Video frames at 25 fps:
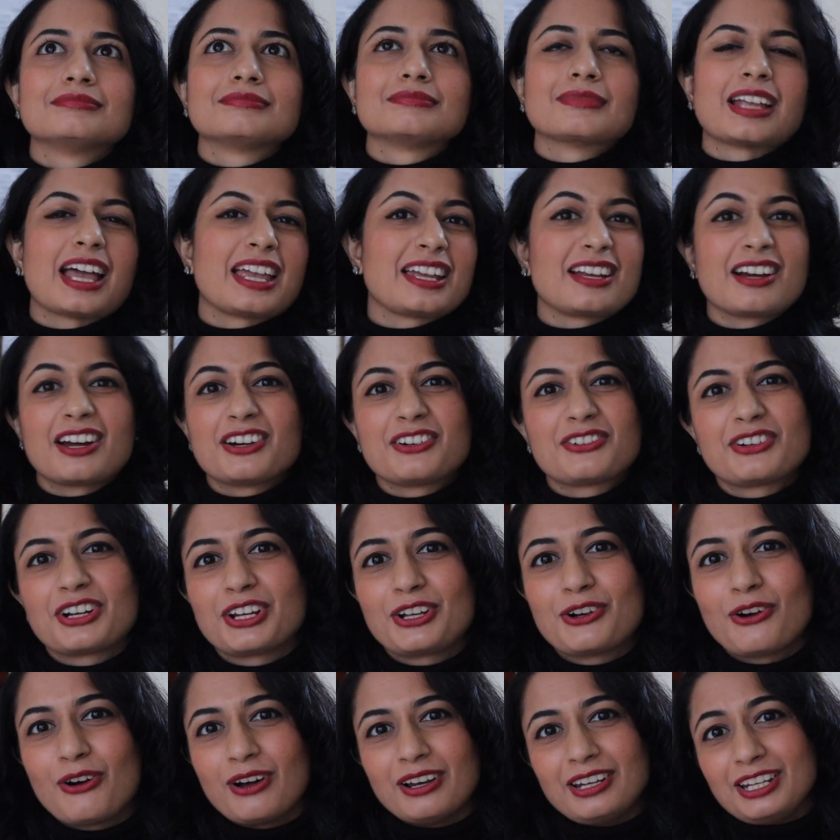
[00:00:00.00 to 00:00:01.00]
I can't
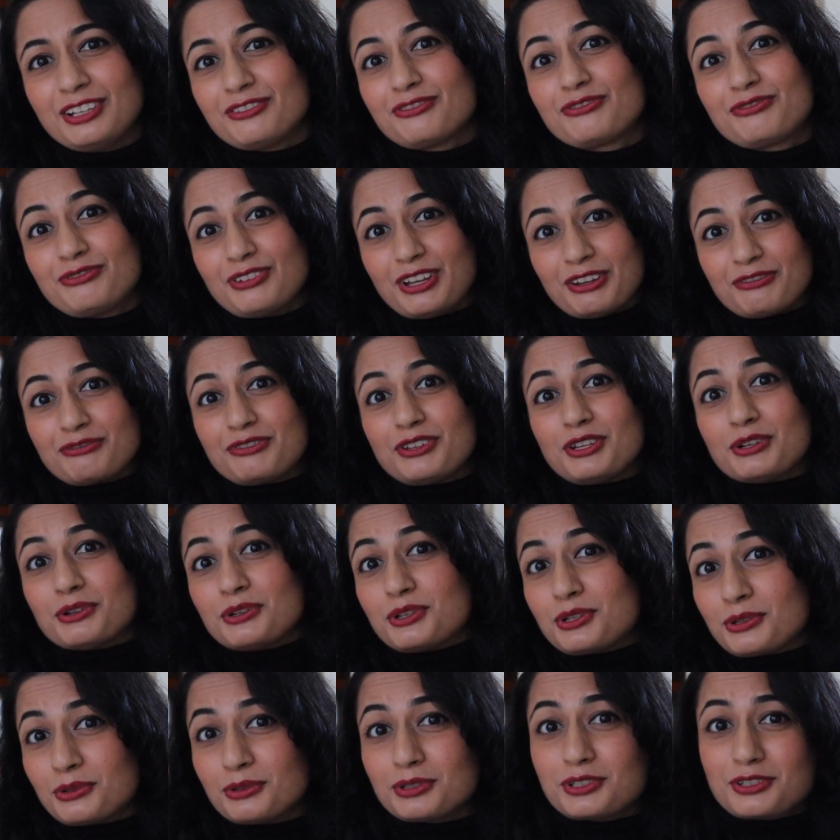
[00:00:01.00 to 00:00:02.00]
recall. If you
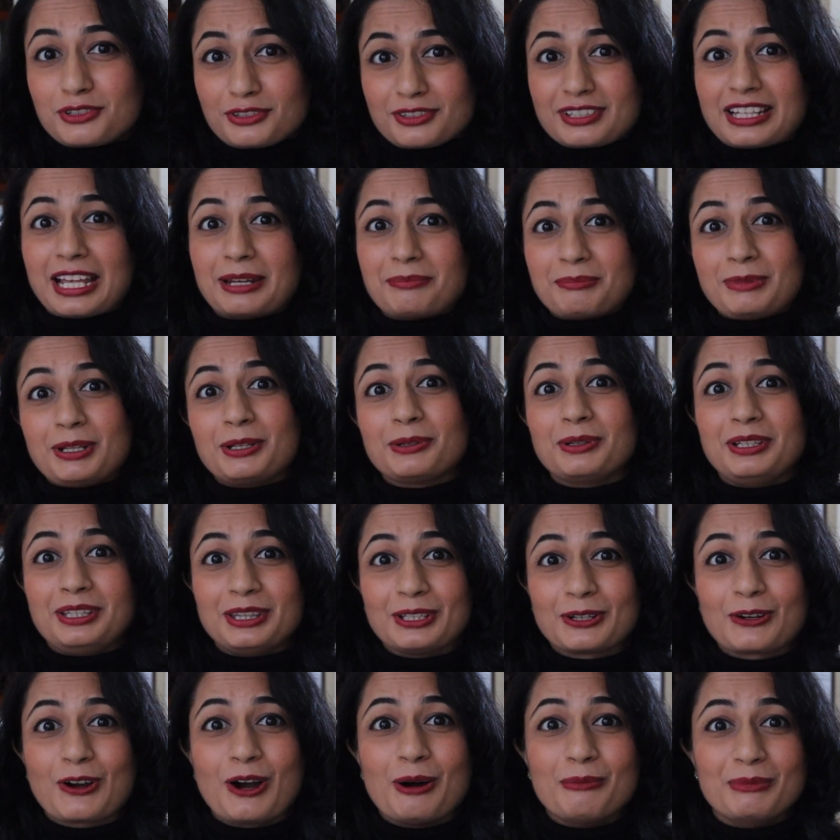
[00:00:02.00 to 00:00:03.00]
do, just let me know in
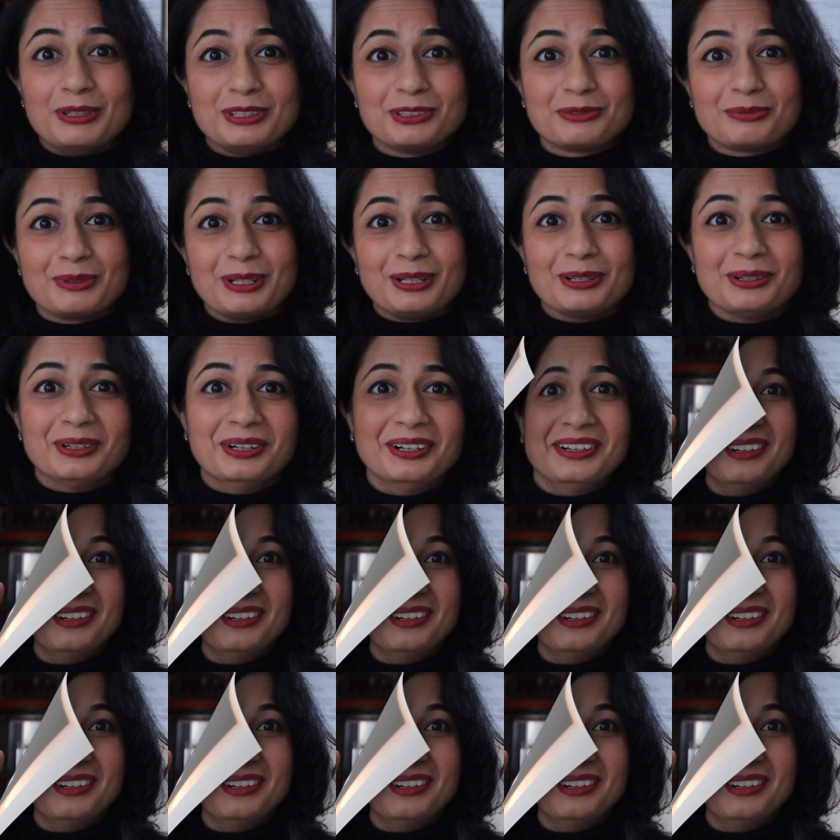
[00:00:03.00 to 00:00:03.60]
the comments below.